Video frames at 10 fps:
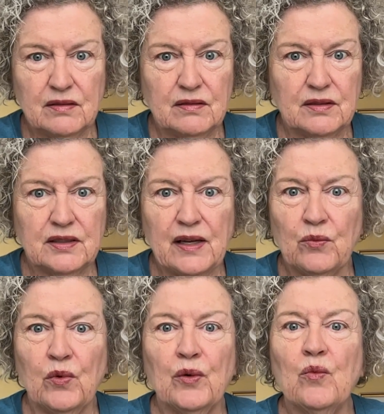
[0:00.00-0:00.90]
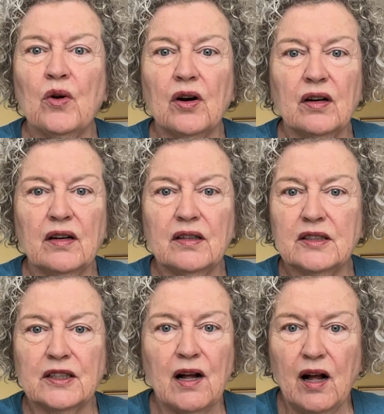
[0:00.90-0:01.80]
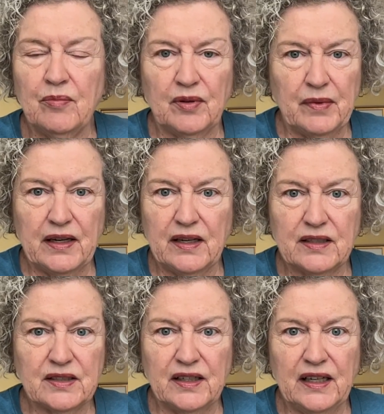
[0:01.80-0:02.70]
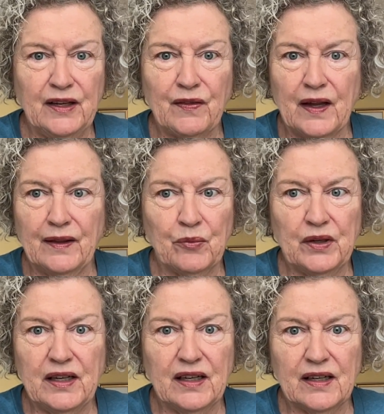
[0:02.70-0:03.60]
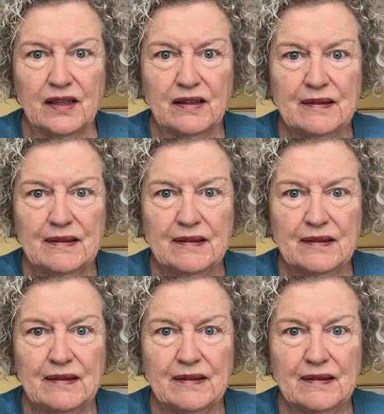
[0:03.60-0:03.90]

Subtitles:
said one word to compliment us in anything that we did.